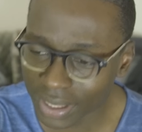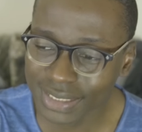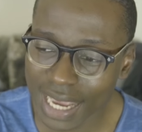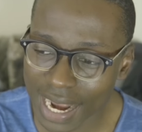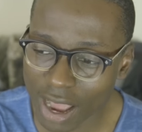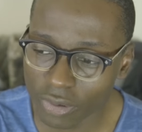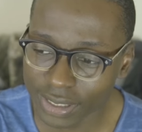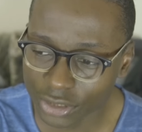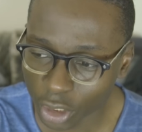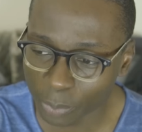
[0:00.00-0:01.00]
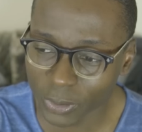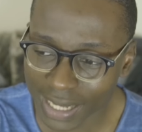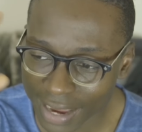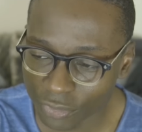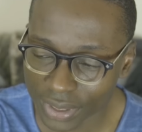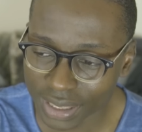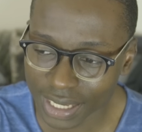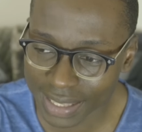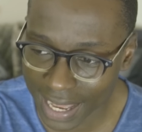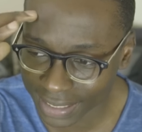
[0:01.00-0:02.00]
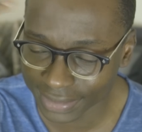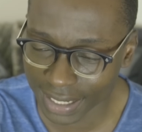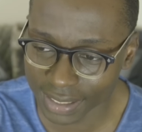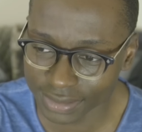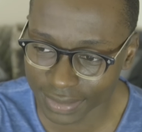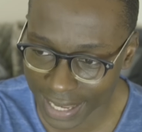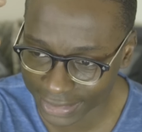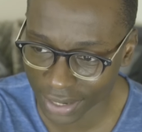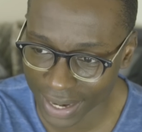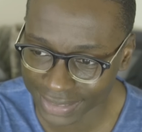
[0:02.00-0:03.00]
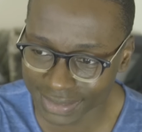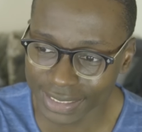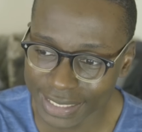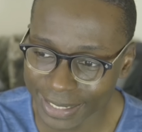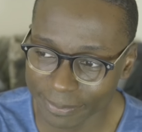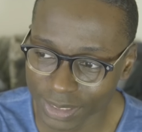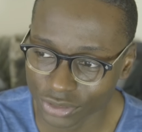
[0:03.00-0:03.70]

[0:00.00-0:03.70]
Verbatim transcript: so that's kind of how I interpret everything that he does, and that's how I see him.